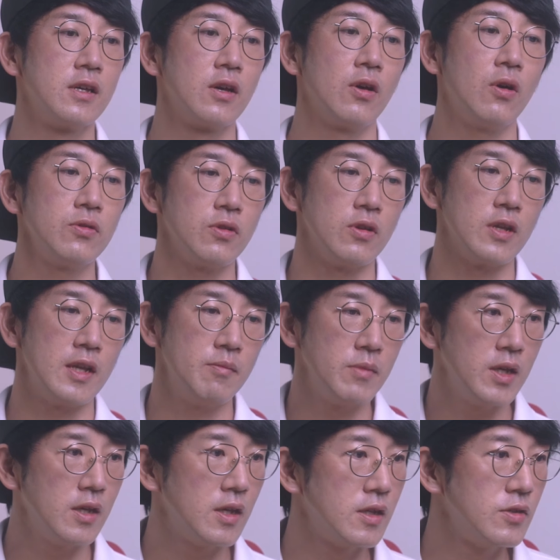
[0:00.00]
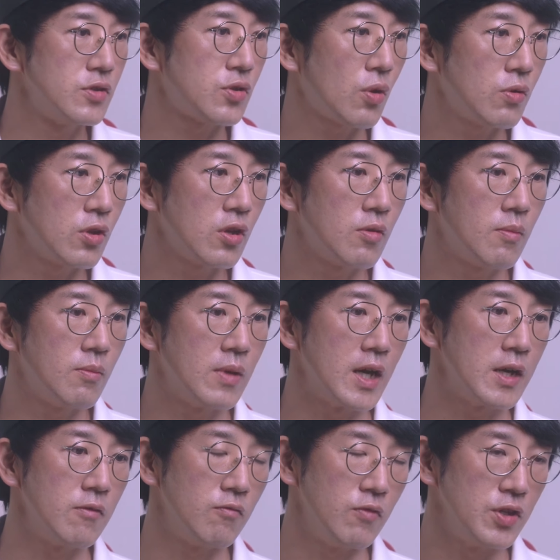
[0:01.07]
hold on, let me show
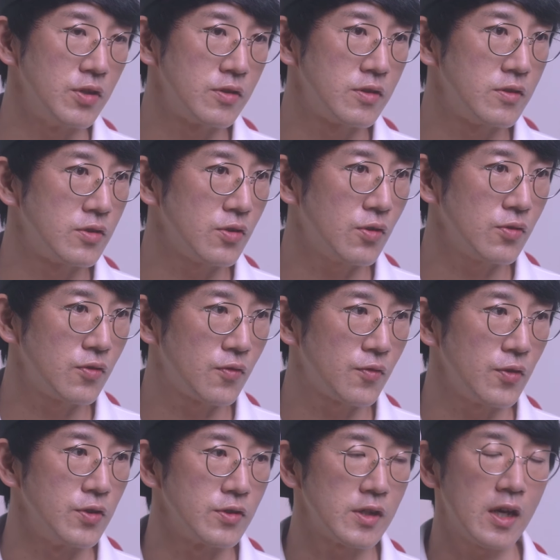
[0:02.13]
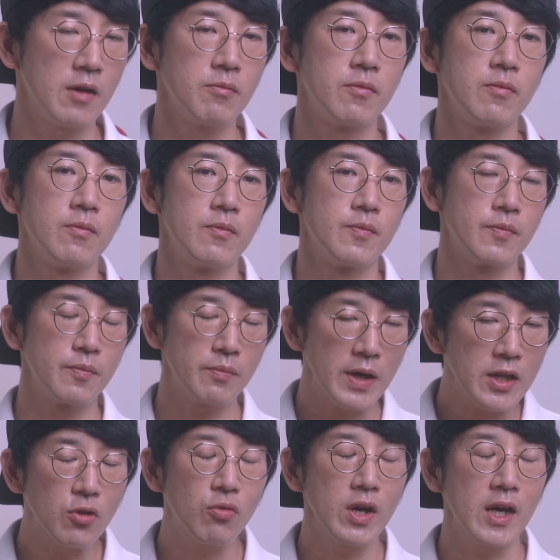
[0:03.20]
my result first.
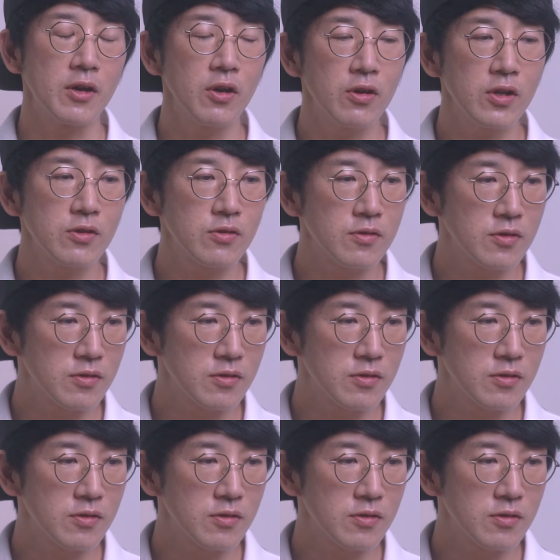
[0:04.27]
By the way, I'm gonna